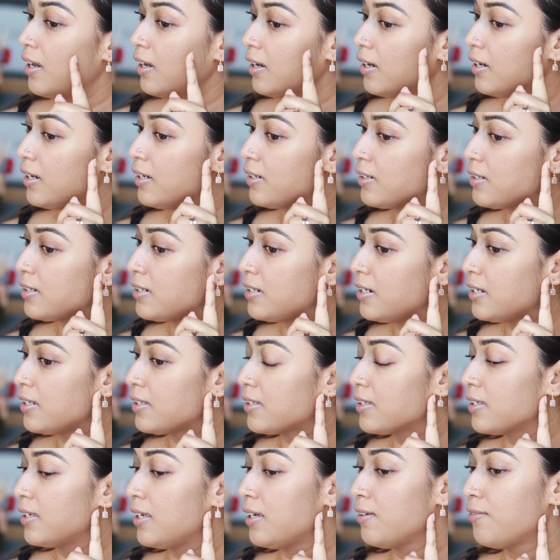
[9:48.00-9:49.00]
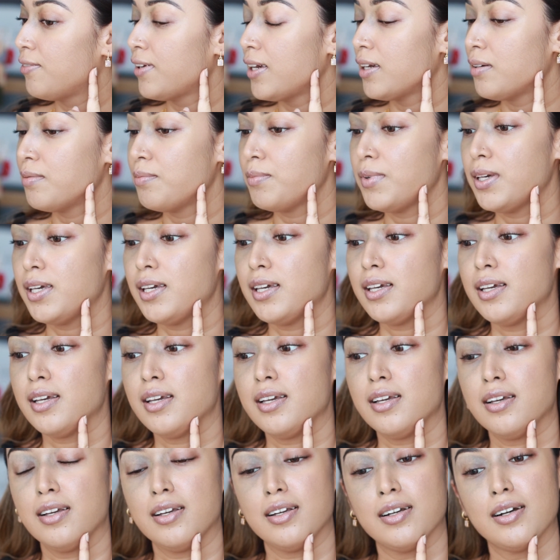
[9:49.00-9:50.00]
It is giving
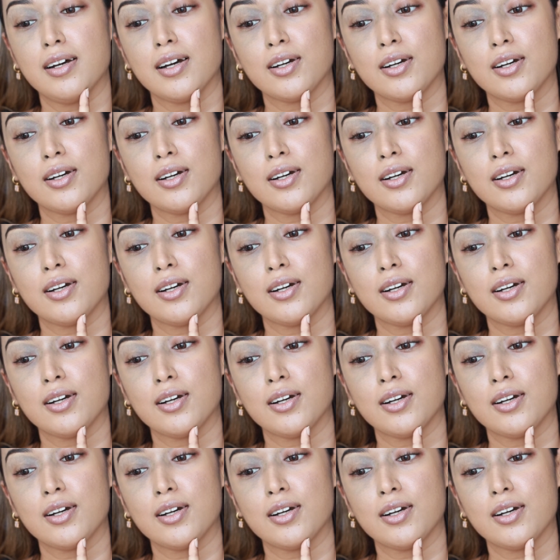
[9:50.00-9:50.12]
me